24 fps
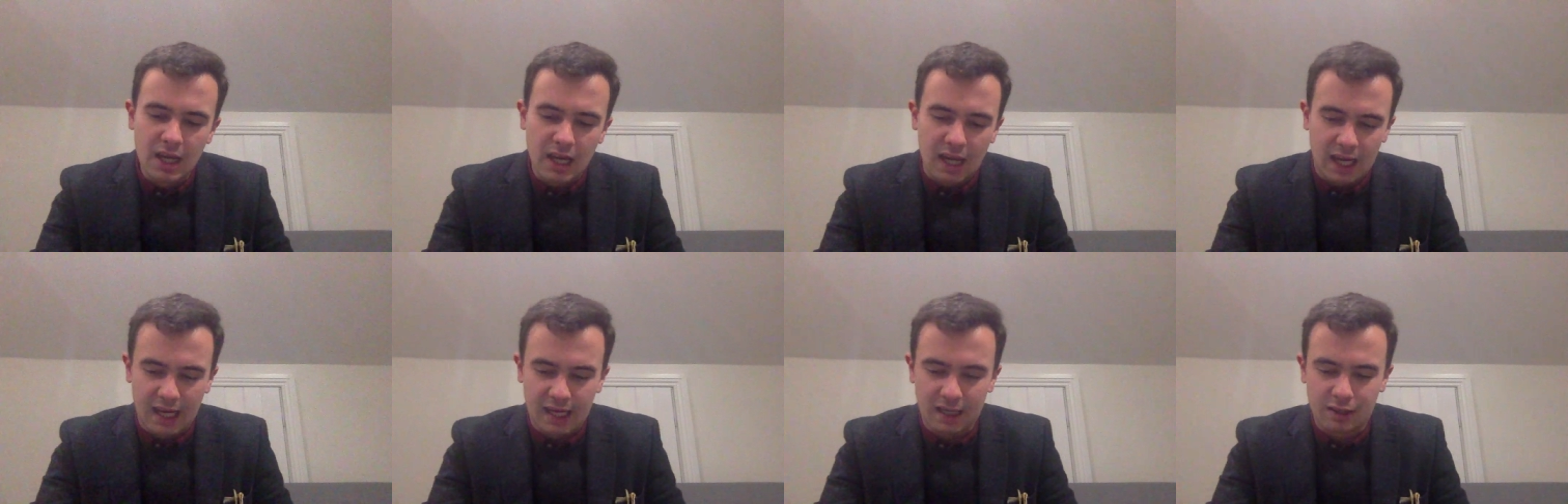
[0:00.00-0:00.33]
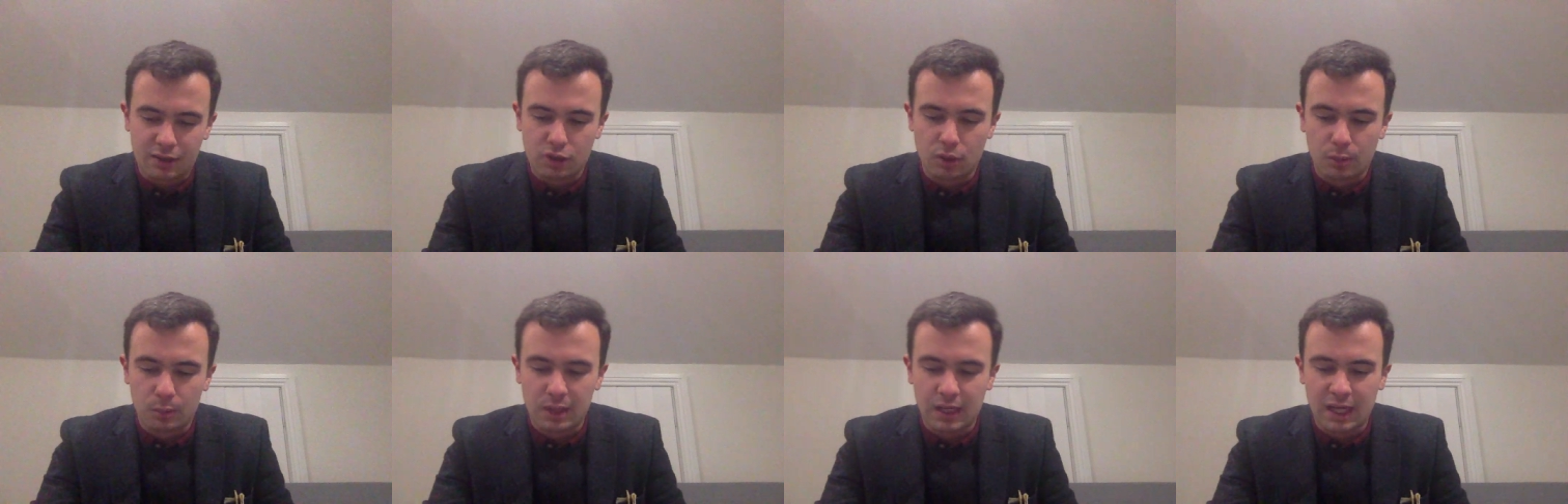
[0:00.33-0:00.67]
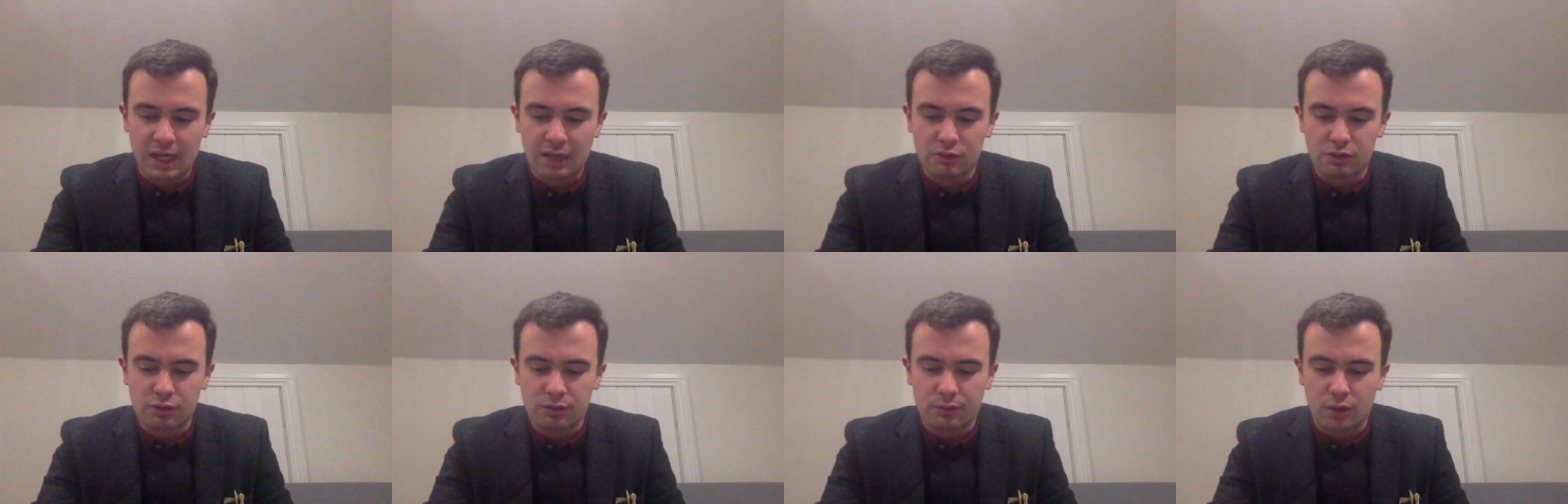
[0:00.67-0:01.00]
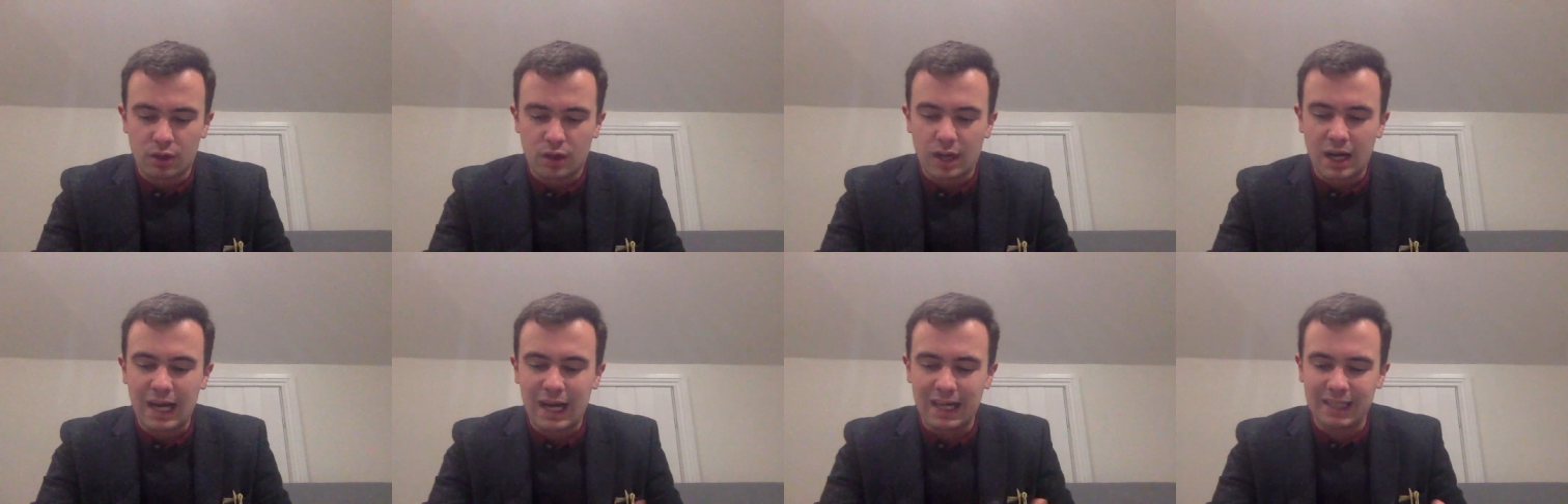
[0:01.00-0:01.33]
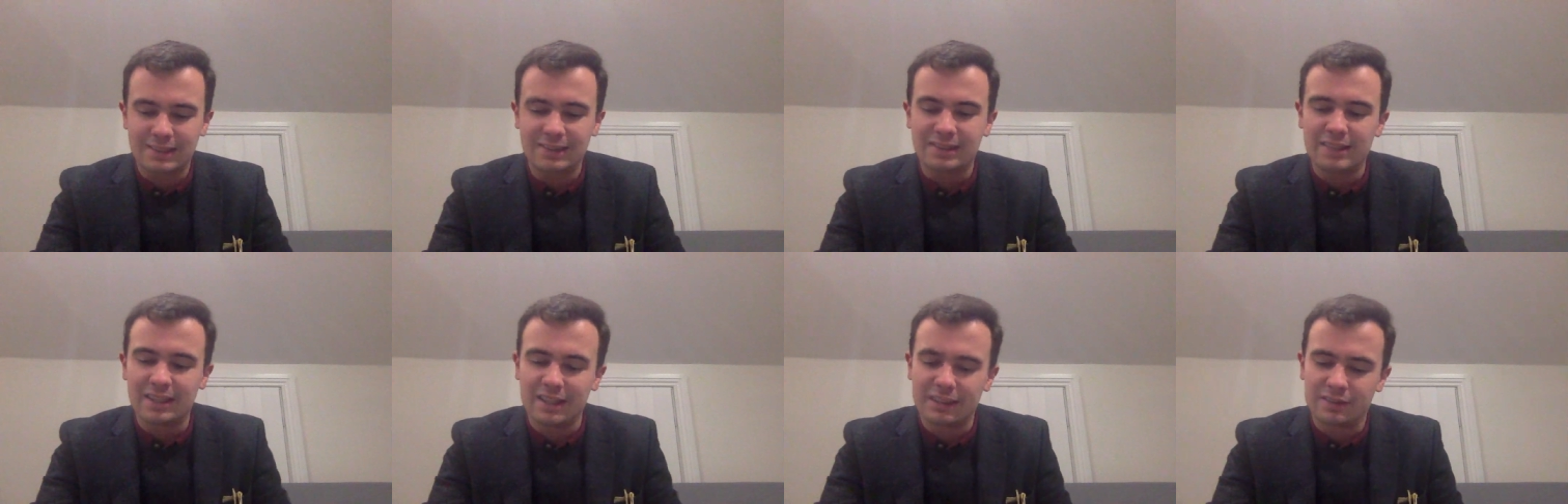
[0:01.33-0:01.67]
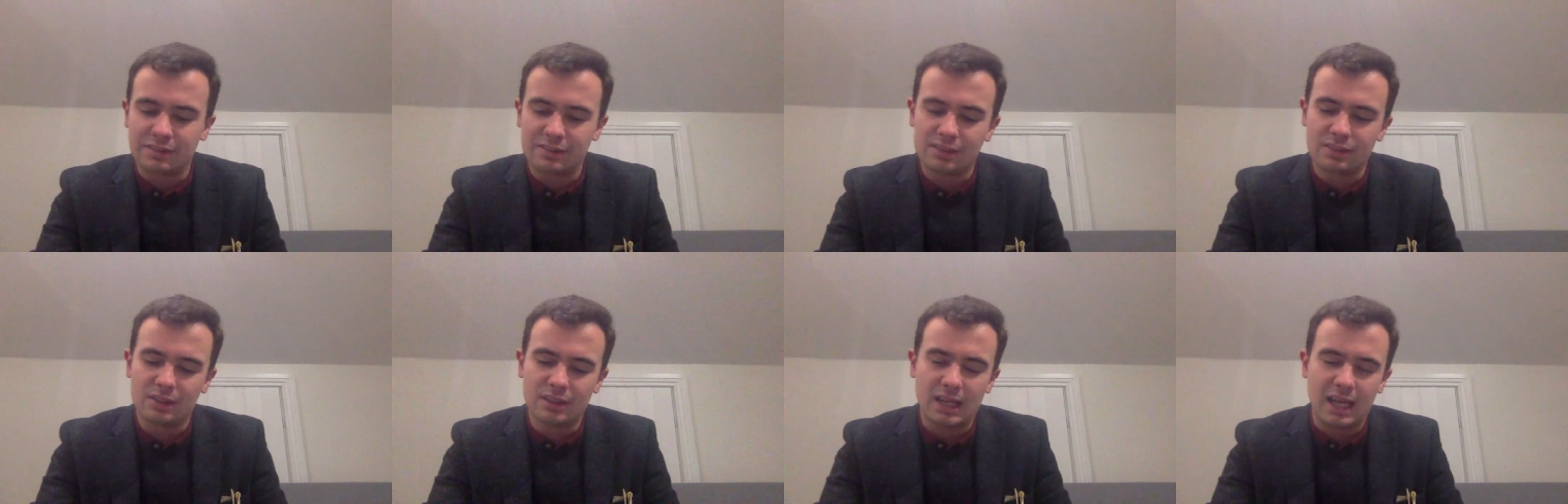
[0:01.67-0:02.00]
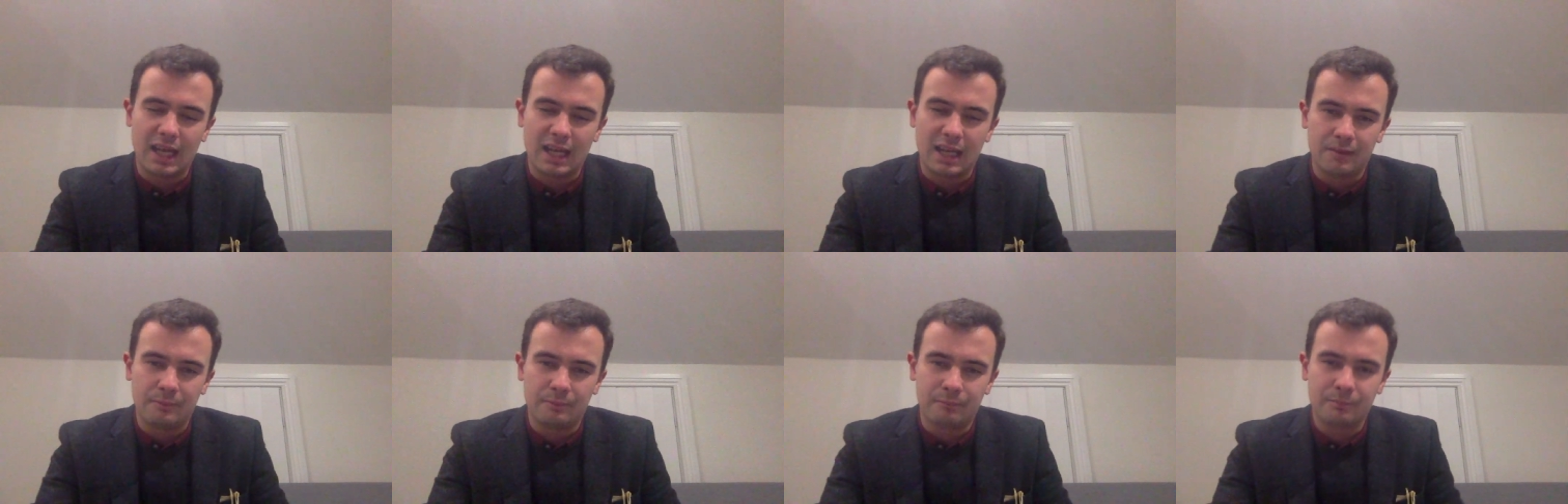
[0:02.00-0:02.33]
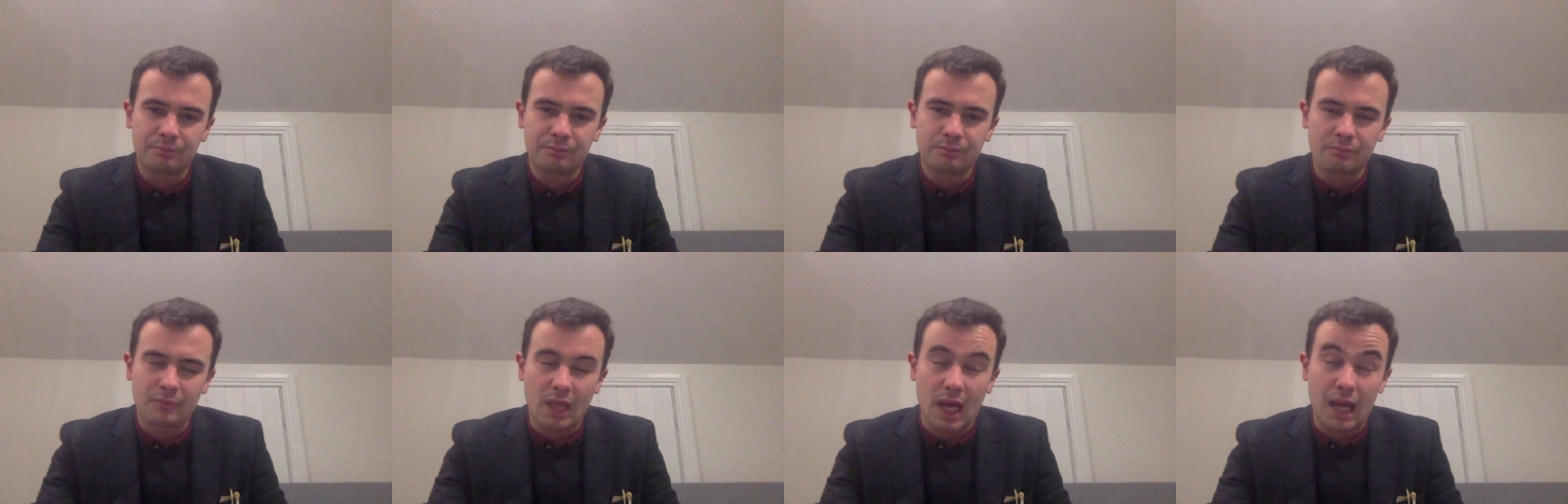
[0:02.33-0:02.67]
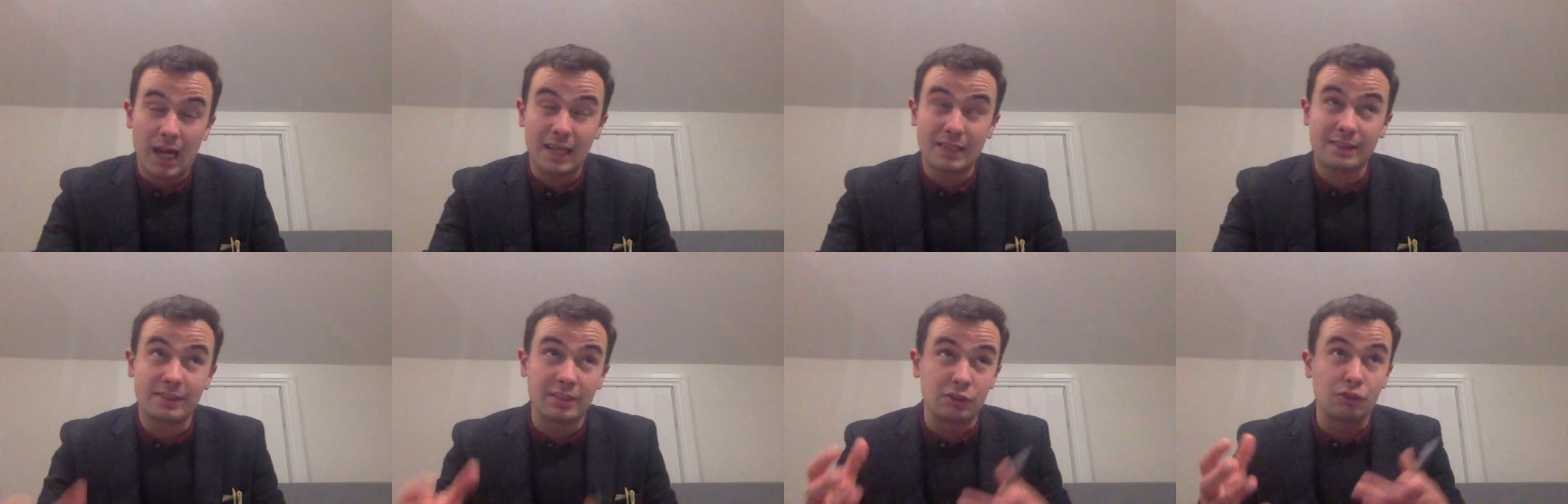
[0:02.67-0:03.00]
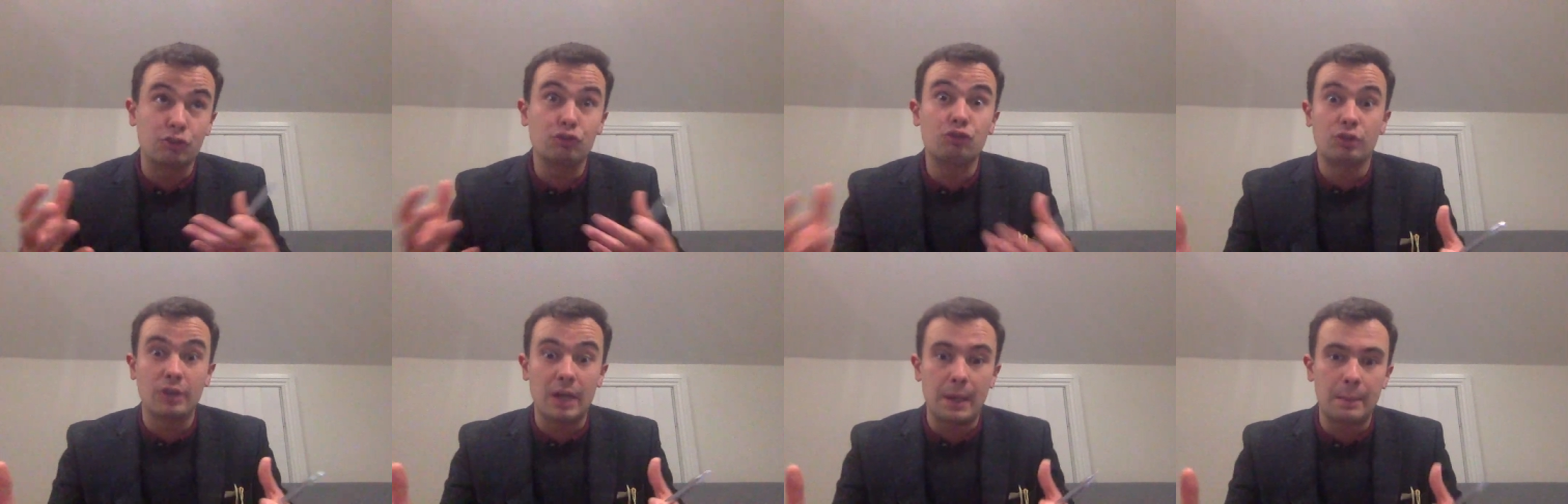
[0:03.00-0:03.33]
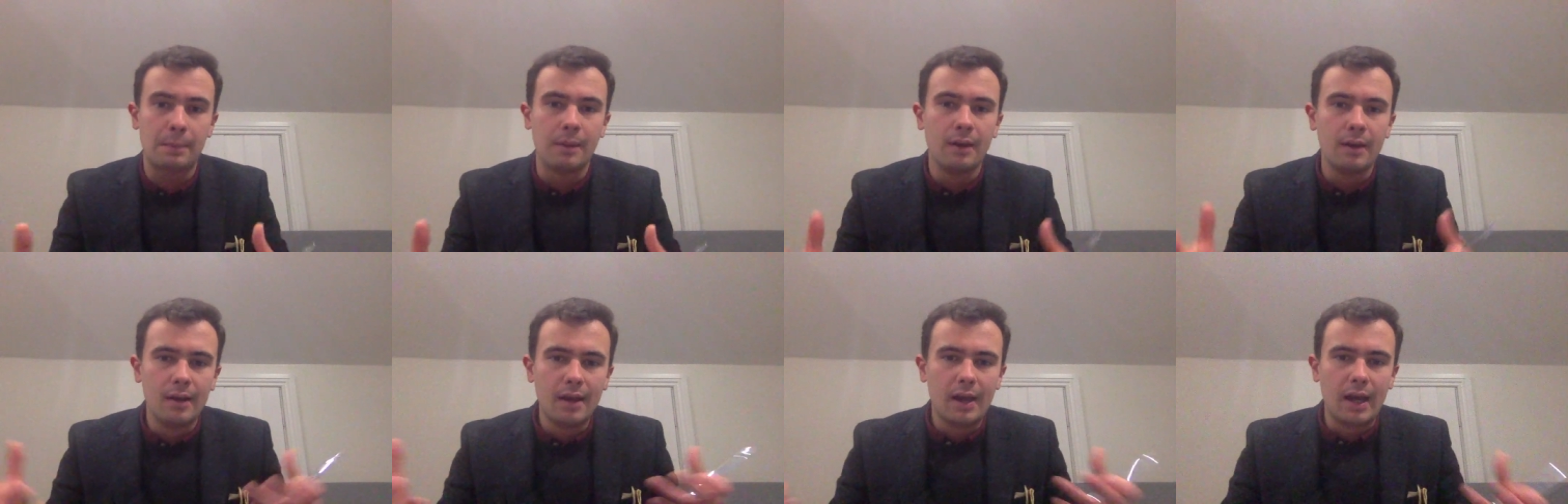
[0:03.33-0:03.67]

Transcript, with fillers: uh, coming out of her at this uh, at this trip.